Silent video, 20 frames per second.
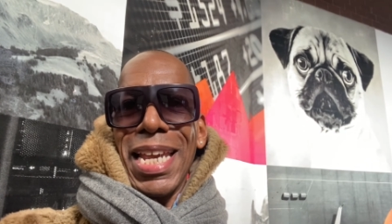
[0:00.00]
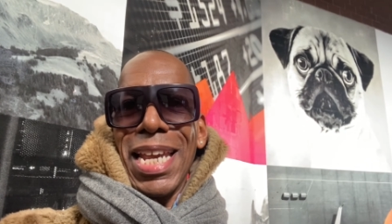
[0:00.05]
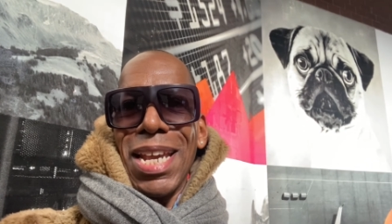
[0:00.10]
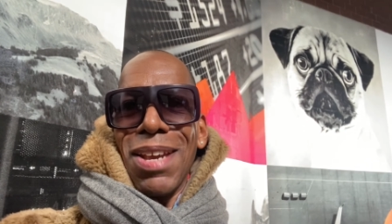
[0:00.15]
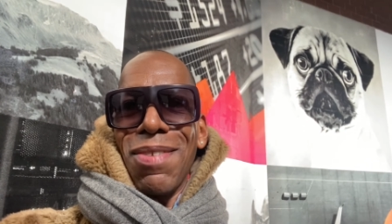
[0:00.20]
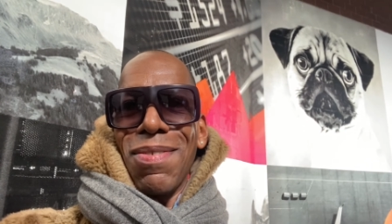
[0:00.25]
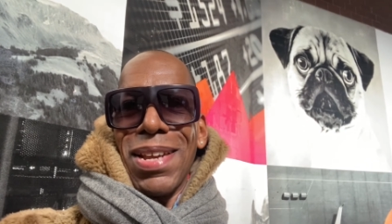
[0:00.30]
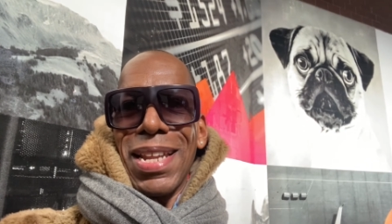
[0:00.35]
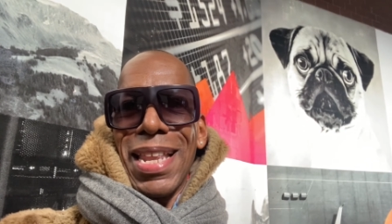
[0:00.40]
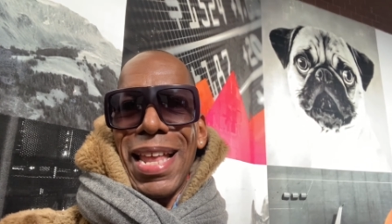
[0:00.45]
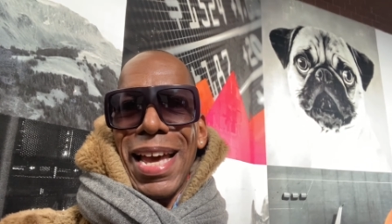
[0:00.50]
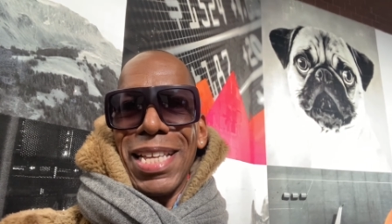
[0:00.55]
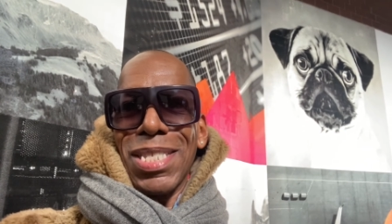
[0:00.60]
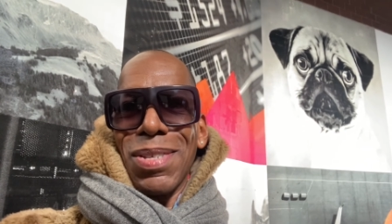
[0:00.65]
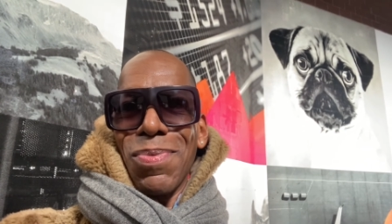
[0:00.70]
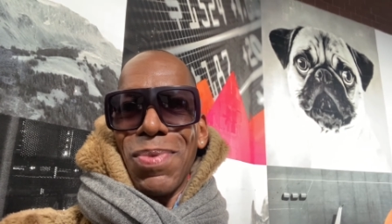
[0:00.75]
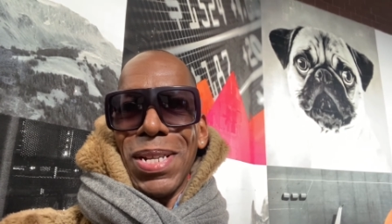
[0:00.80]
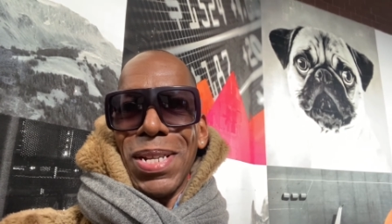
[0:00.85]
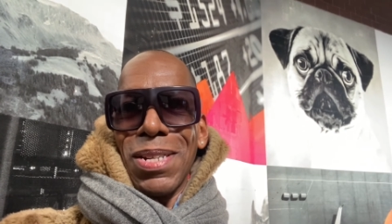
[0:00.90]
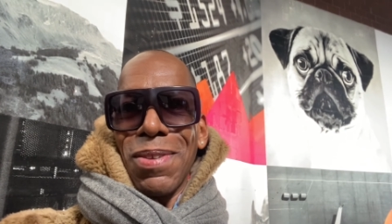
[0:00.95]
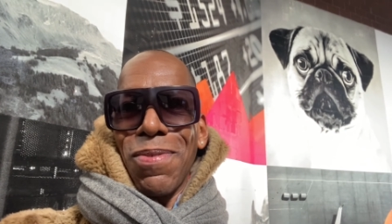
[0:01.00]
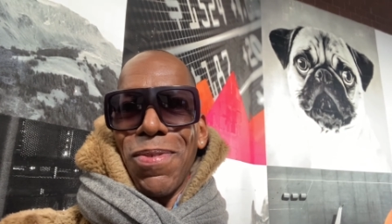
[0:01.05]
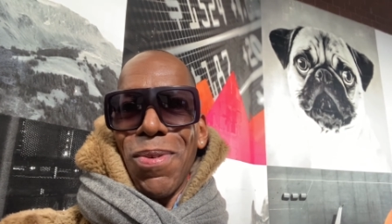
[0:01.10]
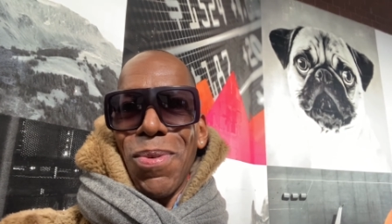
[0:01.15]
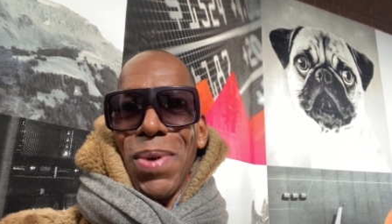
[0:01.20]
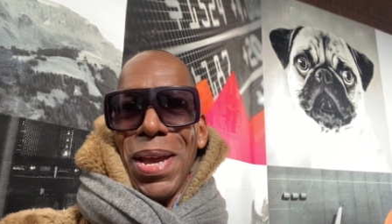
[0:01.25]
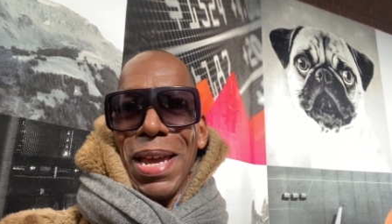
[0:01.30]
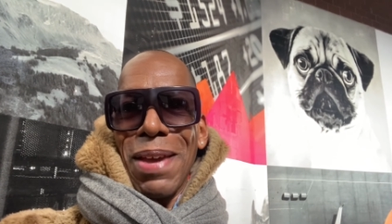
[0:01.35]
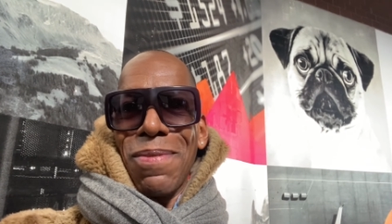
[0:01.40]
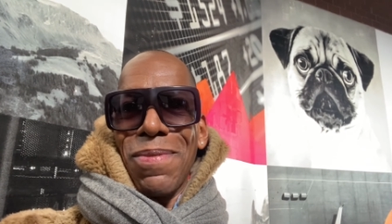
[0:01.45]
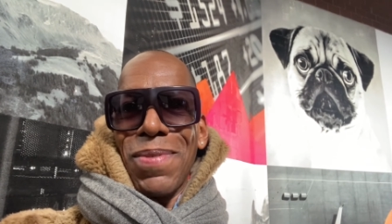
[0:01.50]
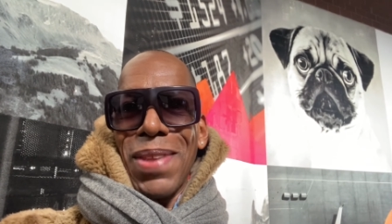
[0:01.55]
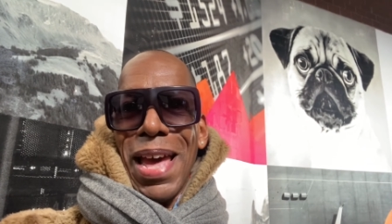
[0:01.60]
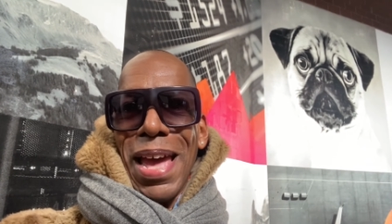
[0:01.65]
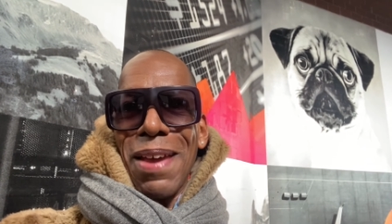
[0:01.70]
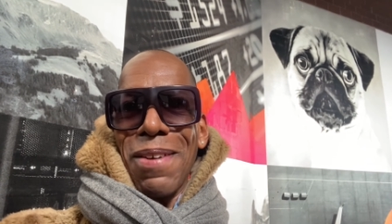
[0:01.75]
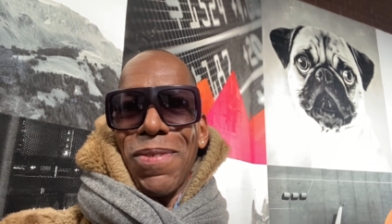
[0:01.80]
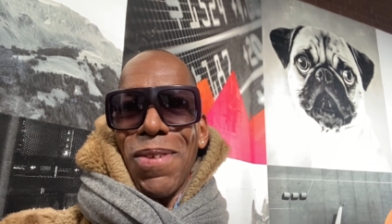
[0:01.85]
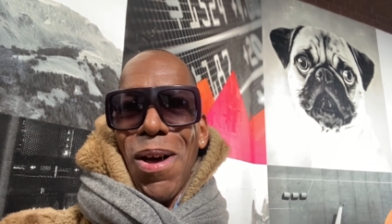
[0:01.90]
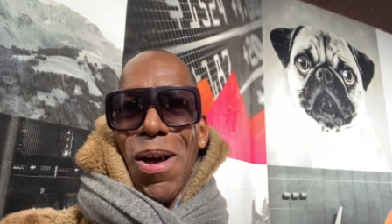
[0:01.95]
Herein lies a wonderful way of
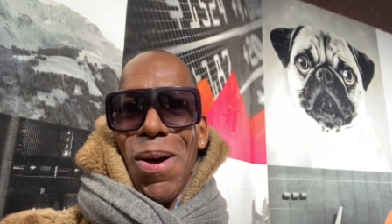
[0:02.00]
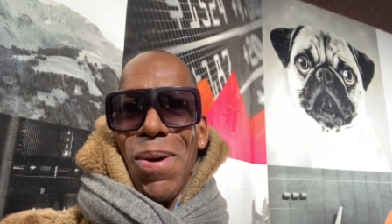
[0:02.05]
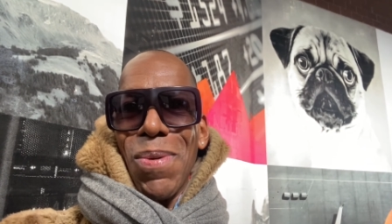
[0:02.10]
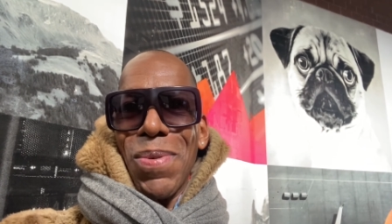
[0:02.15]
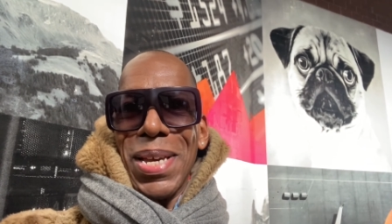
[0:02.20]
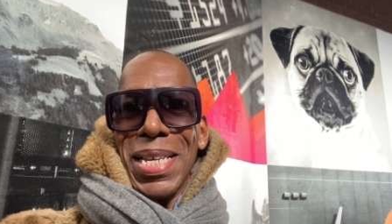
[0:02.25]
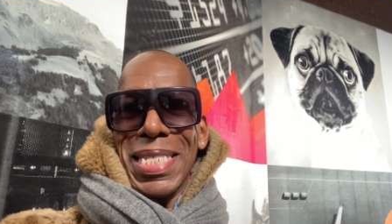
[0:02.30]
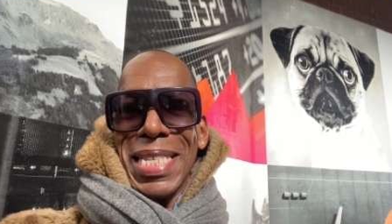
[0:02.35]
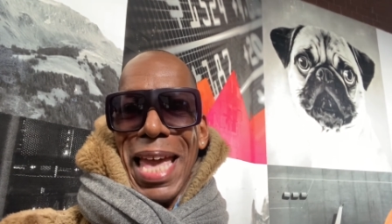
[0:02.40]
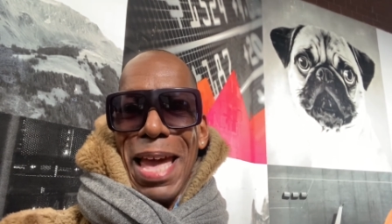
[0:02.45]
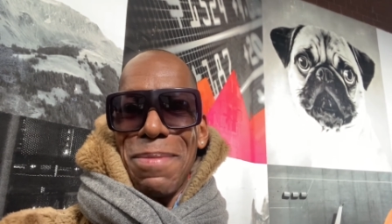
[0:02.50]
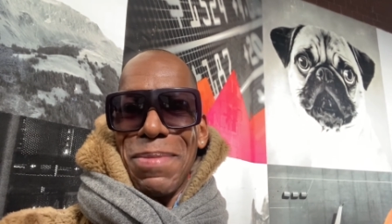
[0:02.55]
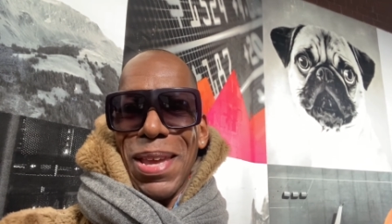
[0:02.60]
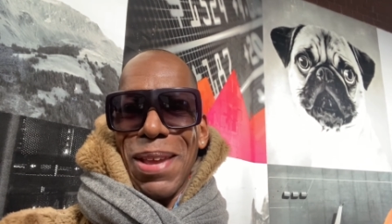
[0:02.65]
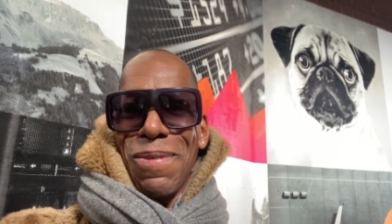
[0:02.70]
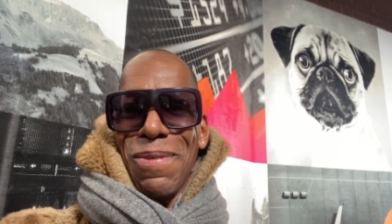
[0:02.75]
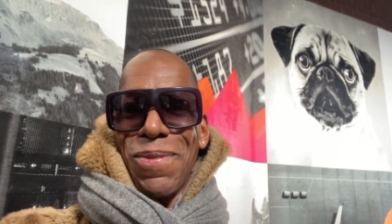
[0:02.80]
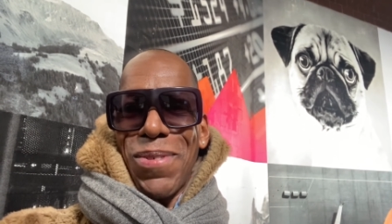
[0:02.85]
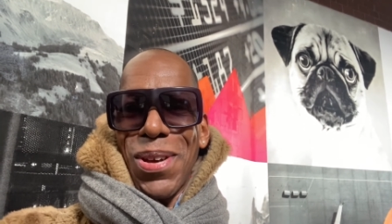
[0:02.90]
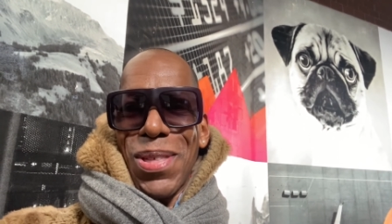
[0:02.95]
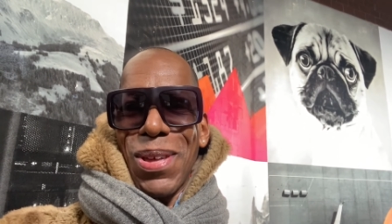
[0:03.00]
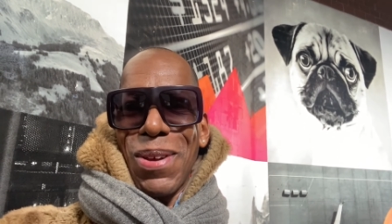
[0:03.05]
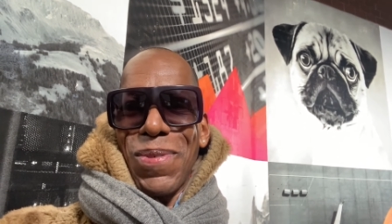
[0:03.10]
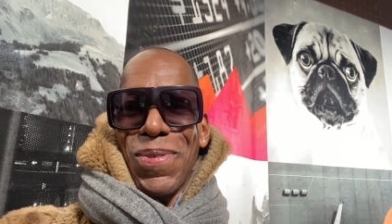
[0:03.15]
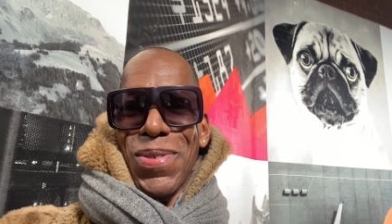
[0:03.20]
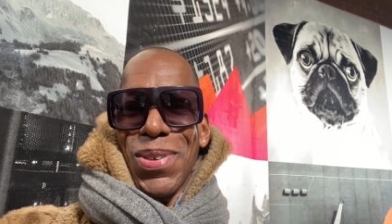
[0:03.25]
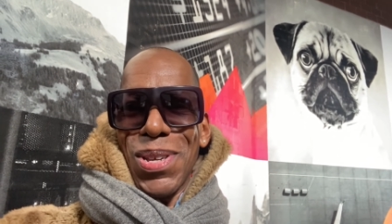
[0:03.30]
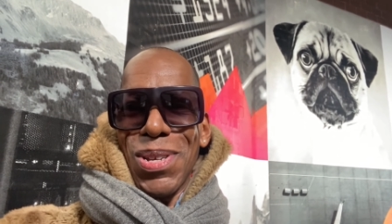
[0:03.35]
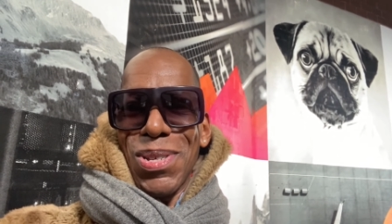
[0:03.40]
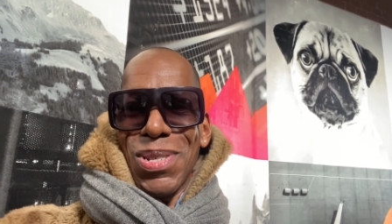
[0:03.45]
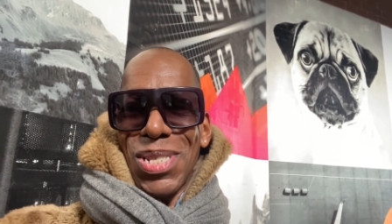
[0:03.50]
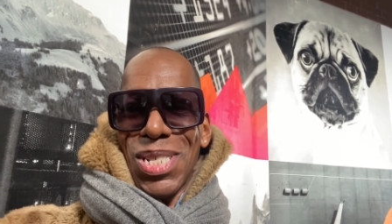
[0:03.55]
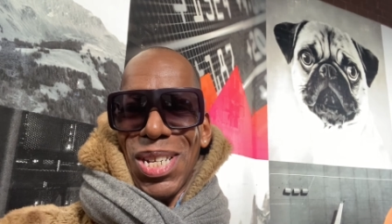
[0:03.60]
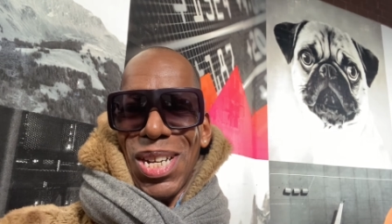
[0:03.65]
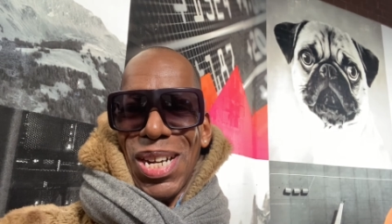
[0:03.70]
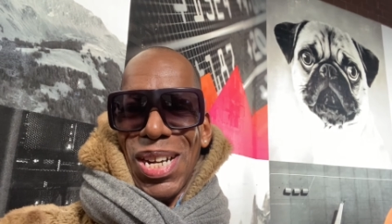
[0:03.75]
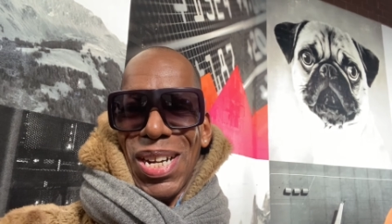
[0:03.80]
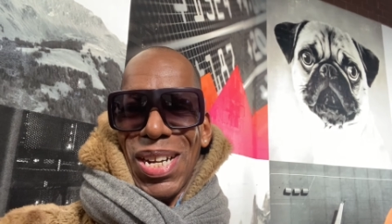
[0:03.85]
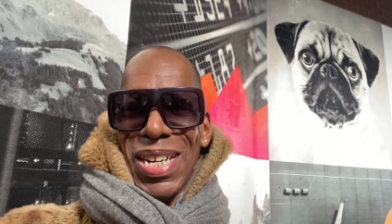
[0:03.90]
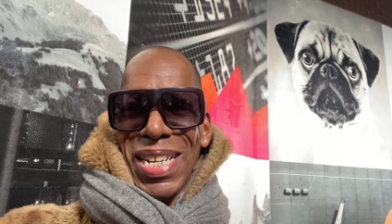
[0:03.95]
life, always aiming for the
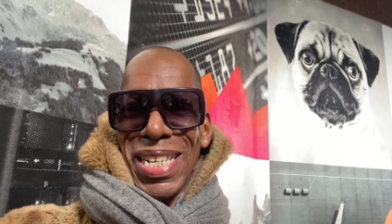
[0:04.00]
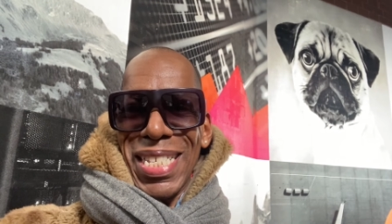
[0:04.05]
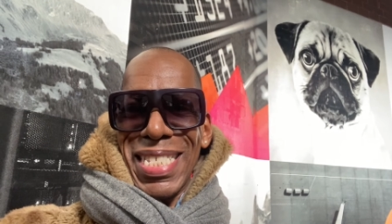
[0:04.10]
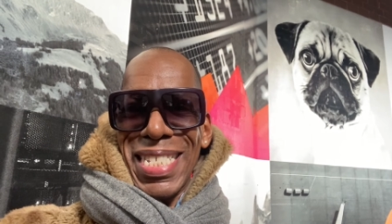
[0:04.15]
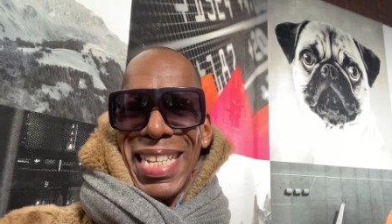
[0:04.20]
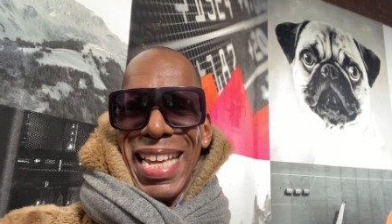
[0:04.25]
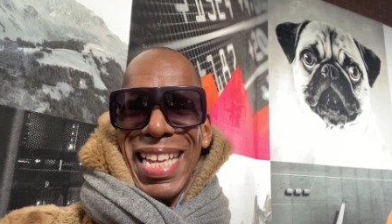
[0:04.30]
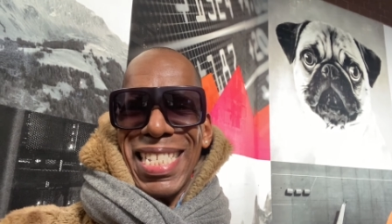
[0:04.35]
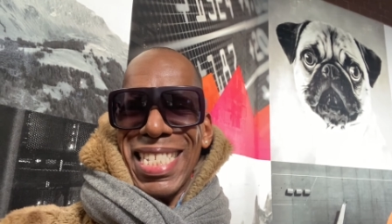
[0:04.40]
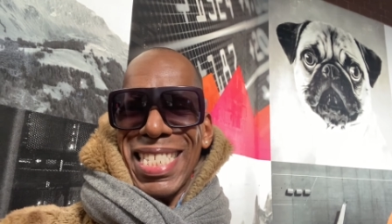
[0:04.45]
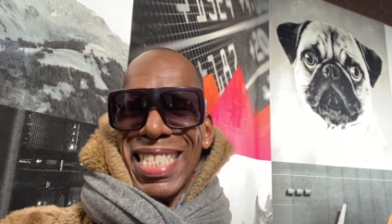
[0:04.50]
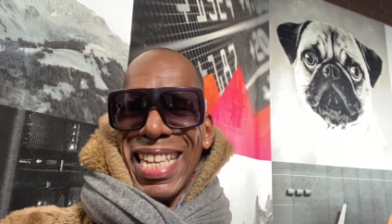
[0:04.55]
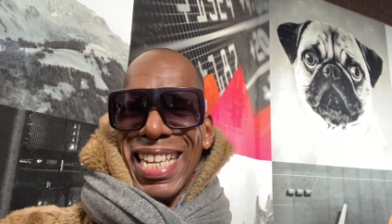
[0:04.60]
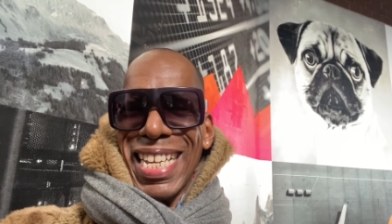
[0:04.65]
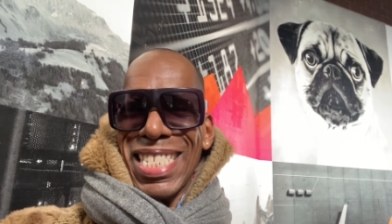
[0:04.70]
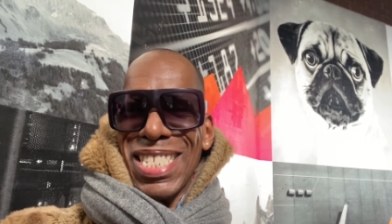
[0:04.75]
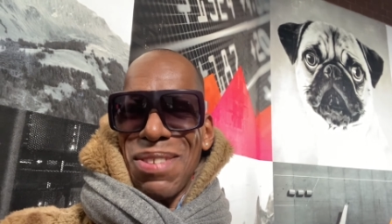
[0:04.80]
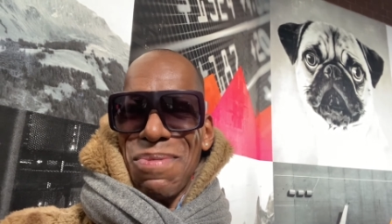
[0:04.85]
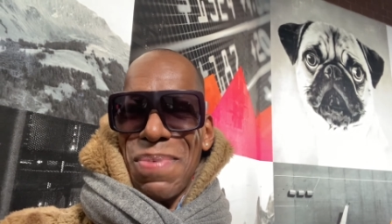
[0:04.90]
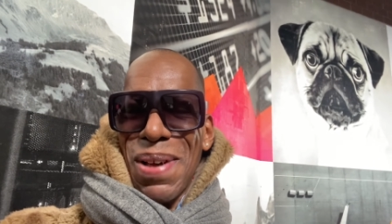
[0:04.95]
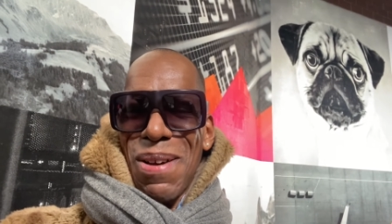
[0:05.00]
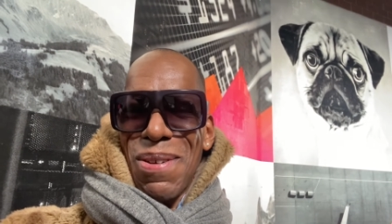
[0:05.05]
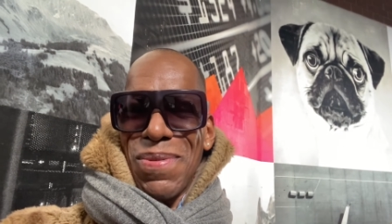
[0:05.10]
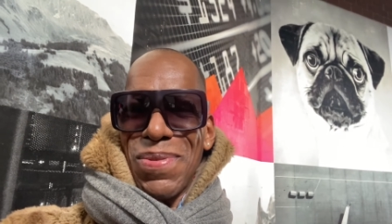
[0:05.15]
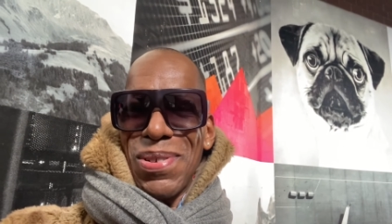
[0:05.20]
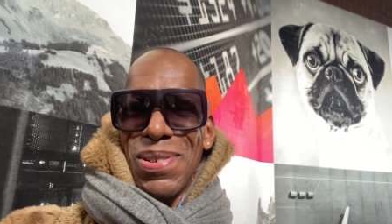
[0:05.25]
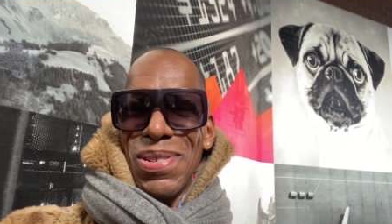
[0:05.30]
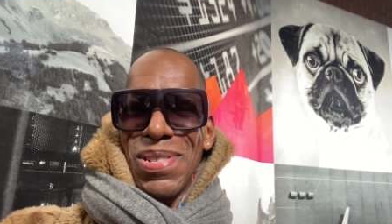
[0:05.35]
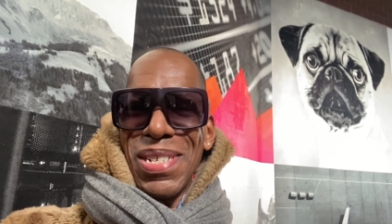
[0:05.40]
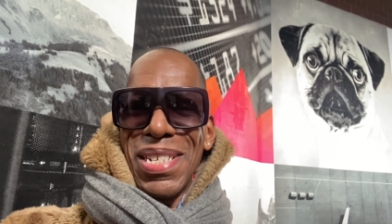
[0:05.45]
future. Isn't that just like so powerful?